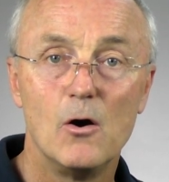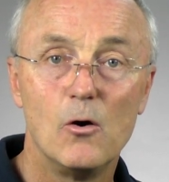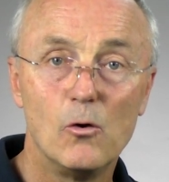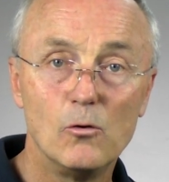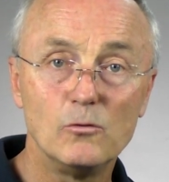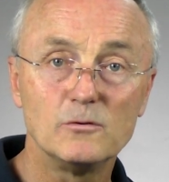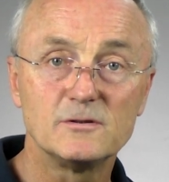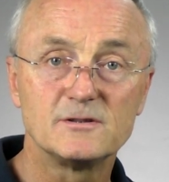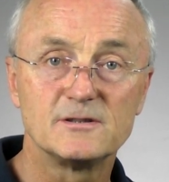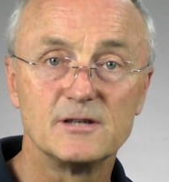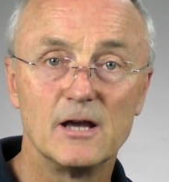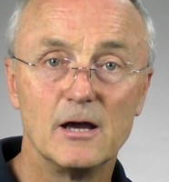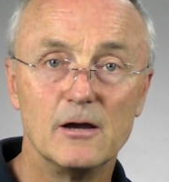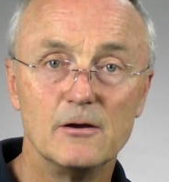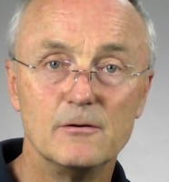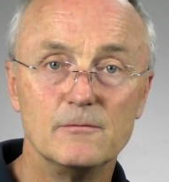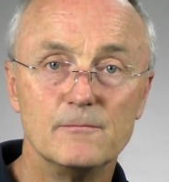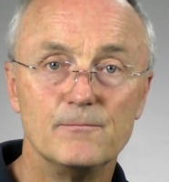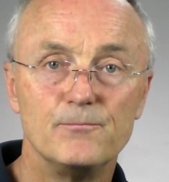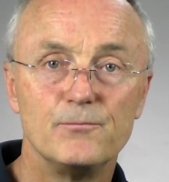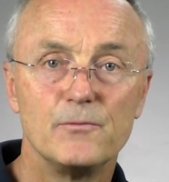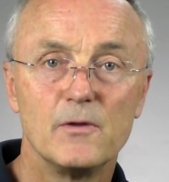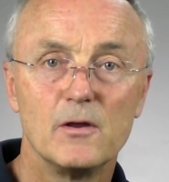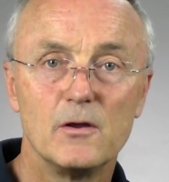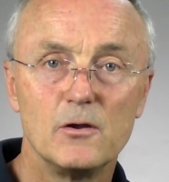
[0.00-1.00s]
Also,
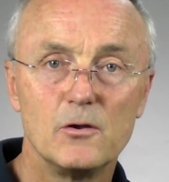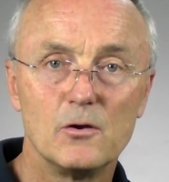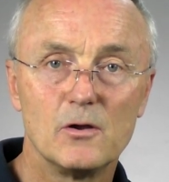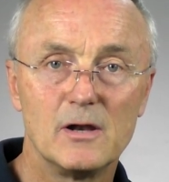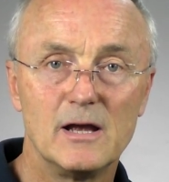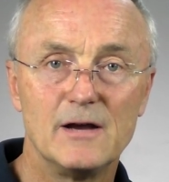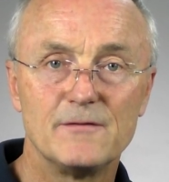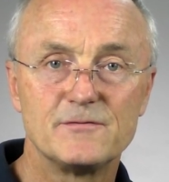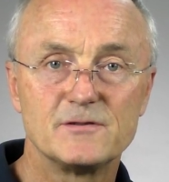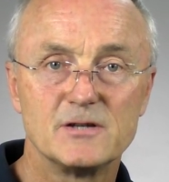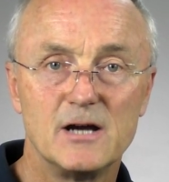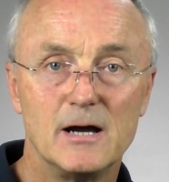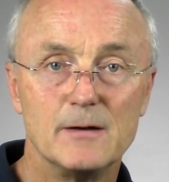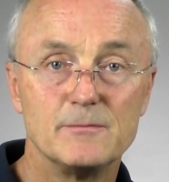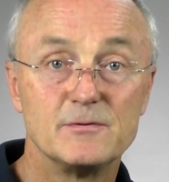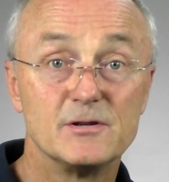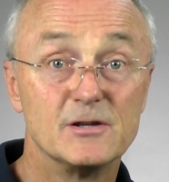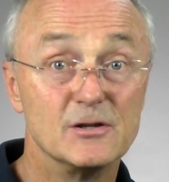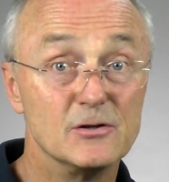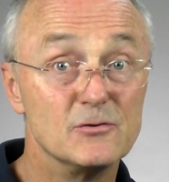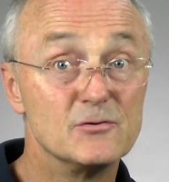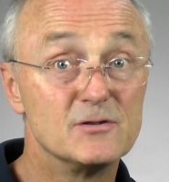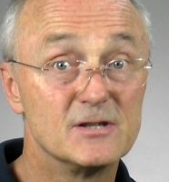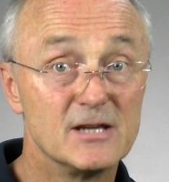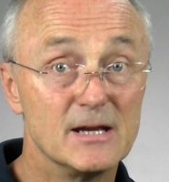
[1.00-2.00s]
you'll have time to
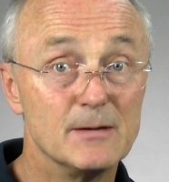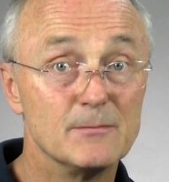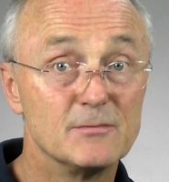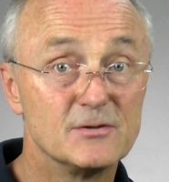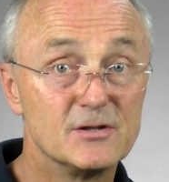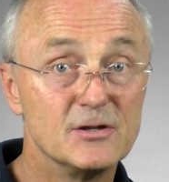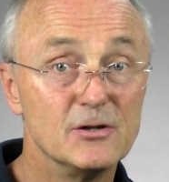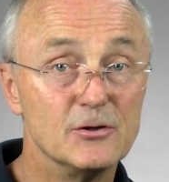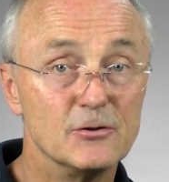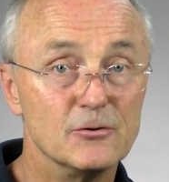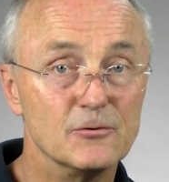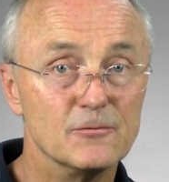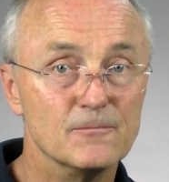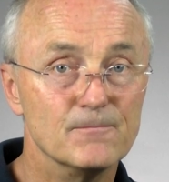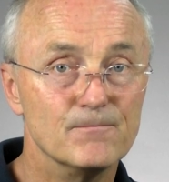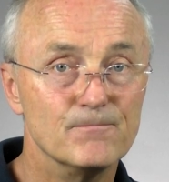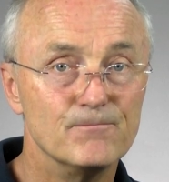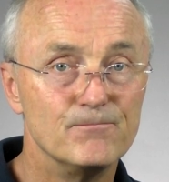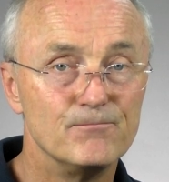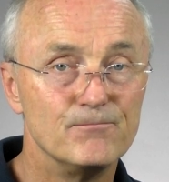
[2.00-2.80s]
do tip two.